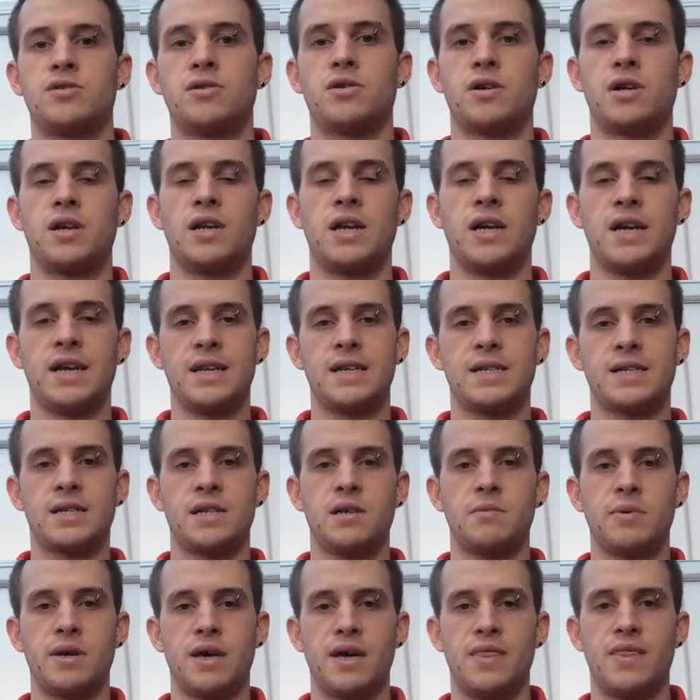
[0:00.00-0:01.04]
you're going to need is going
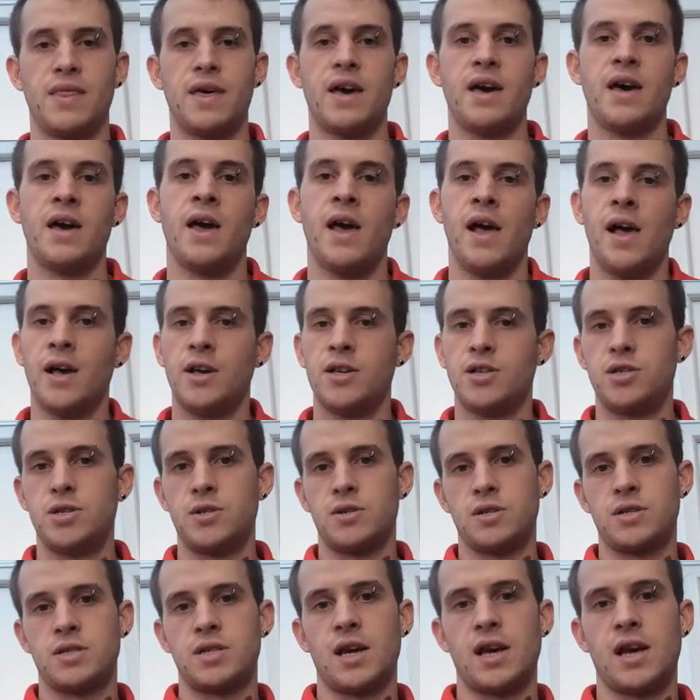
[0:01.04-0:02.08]
to be in there, so you
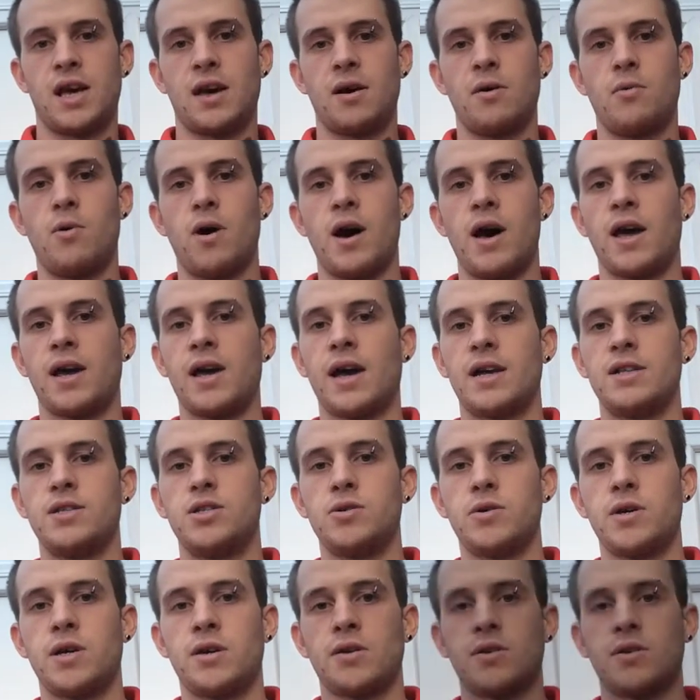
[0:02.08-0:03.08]
can take it away and do it